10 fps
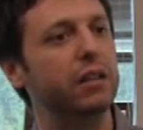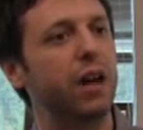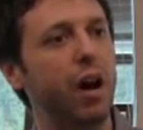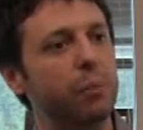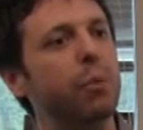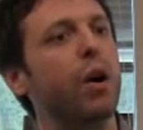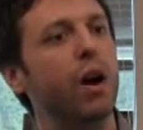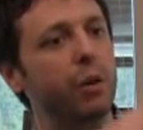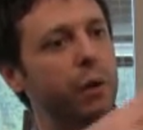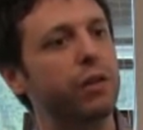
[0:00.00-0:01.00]
on
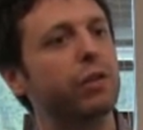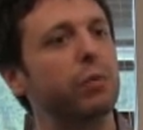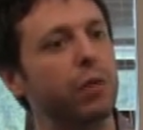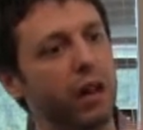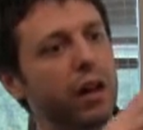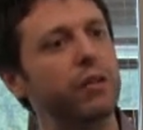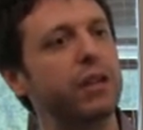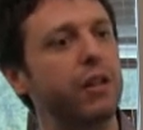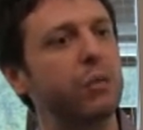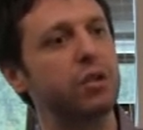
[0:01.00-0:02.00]
par with
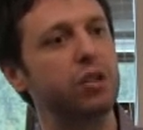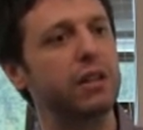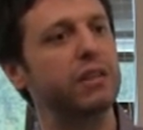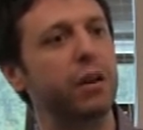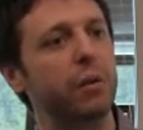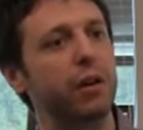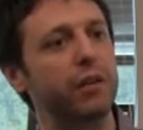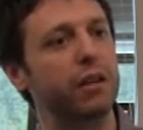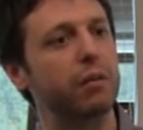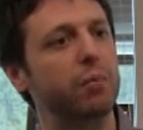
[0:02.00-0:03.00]
the other machines that were
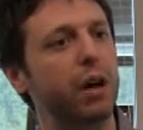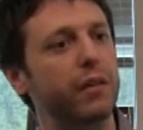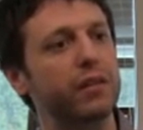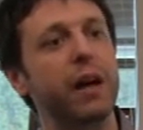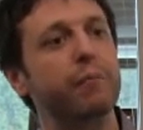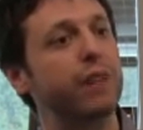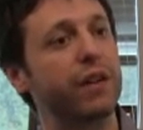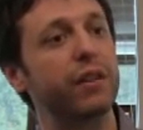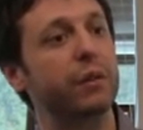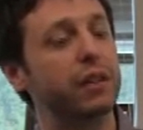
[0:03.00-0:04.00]
on the top
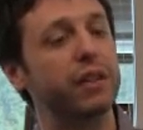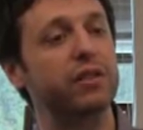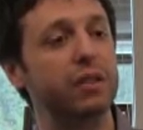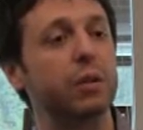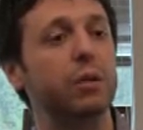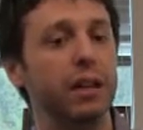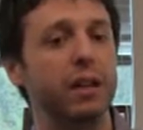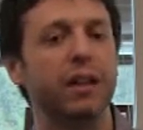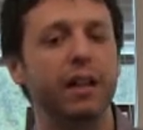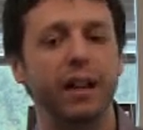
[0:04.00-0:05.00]
500 list. So
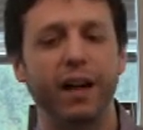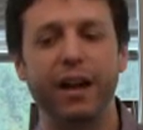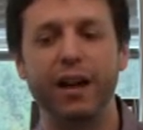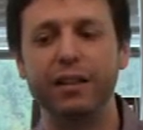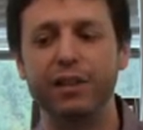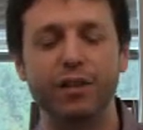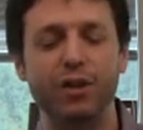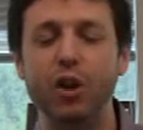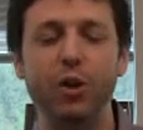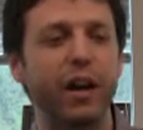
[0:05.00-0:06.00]
the
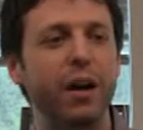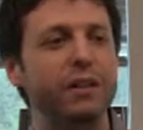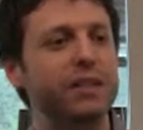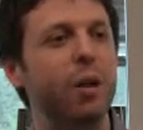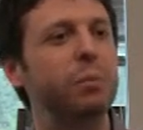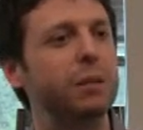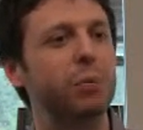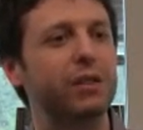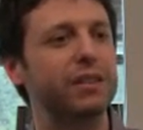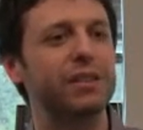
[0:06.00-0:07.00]
joke I always tell
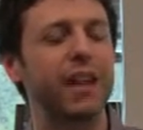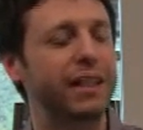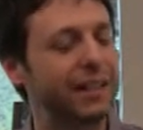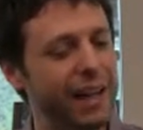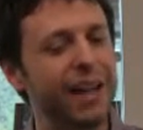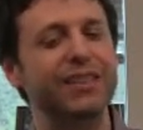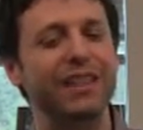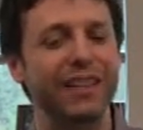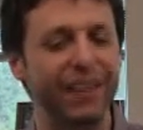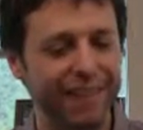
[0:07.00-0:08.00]
people is, it's like, yes,
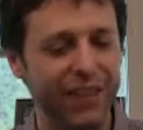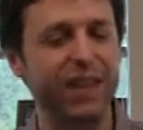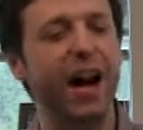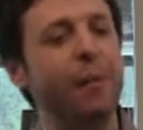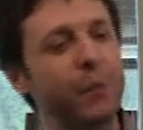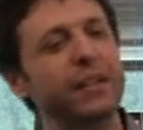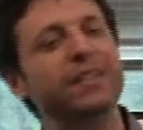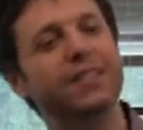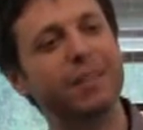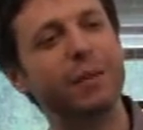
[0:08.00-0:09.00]
the operating
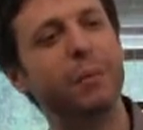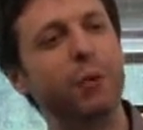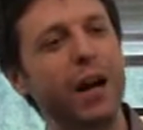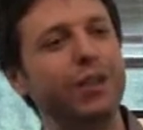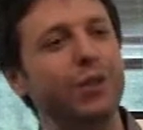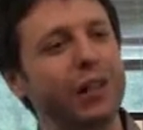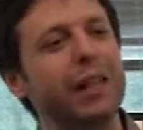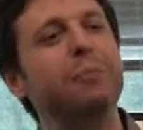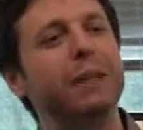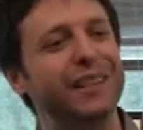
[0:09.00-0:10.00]
system that brought you
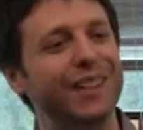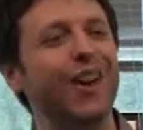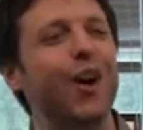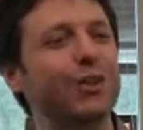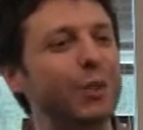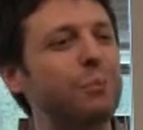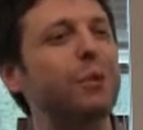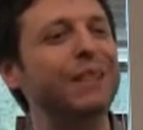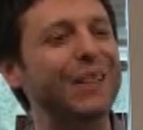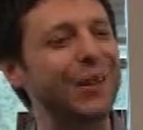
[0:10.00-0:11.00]
Clippy can also
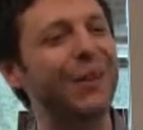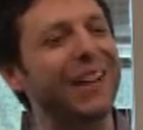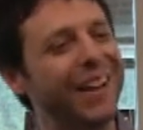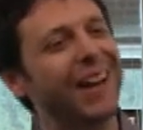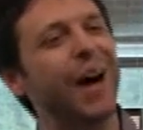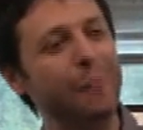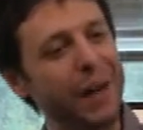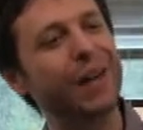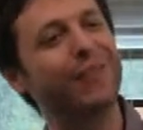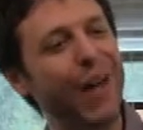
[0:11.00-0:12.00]
bring you a
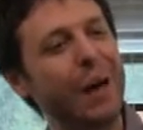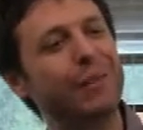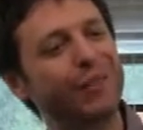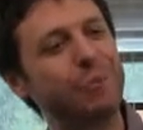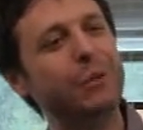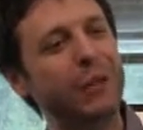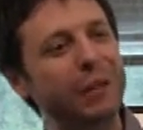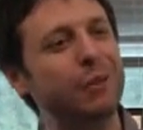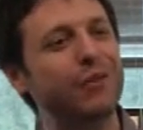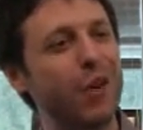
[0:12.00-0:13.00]
petaflop of
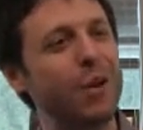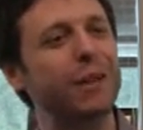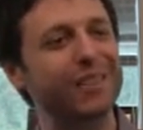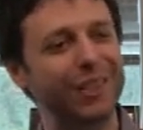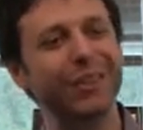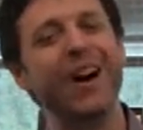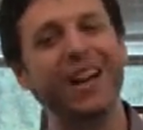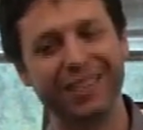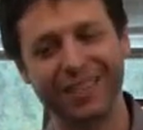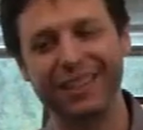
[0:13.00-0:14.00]
computing performance
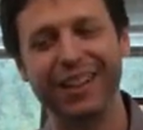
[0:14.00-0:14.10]
across